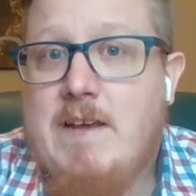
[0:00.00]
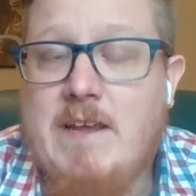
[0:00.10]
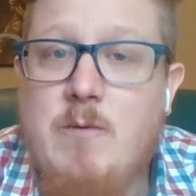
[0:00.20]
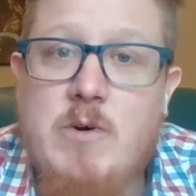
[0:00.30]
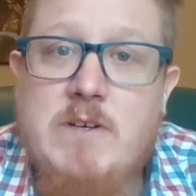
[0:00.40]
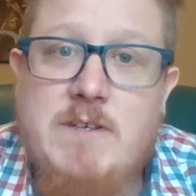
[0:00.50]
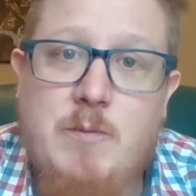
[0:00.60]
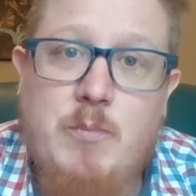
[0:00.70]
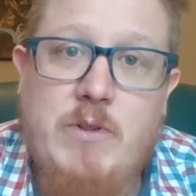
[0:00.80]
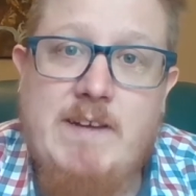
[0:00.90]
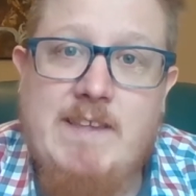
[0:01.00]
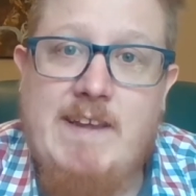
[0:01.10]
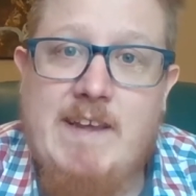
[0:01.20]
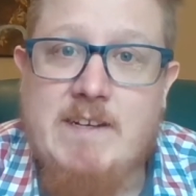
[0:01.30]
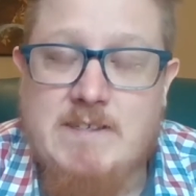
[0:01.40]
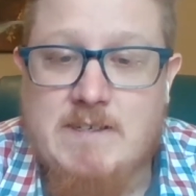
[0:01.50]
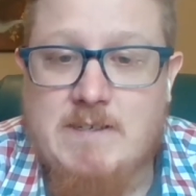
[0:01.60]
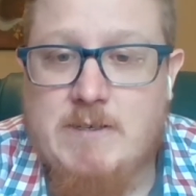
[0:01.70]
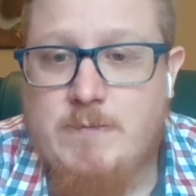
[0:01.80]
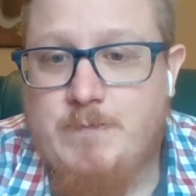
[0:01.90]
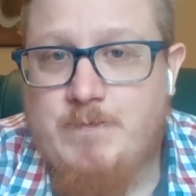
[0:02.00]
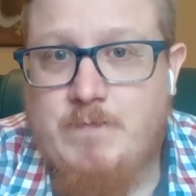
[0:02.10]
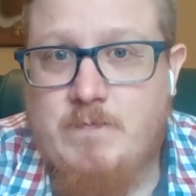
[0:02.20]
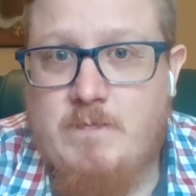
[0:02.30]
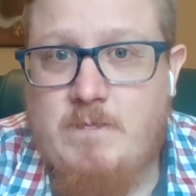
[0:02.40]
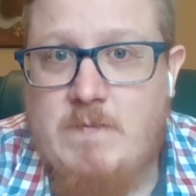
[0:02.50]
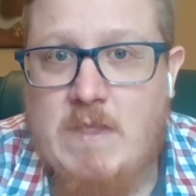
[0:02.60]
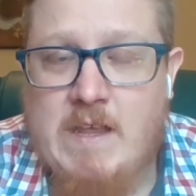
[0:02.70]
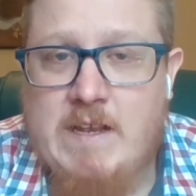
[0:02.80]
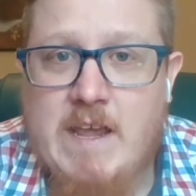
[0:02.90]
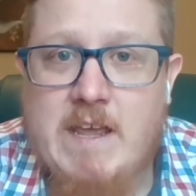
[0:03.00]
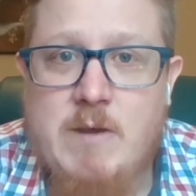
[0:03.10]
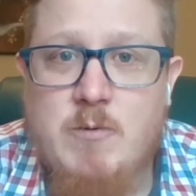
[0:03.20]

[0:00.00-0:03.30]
He was completely innocent, and yet he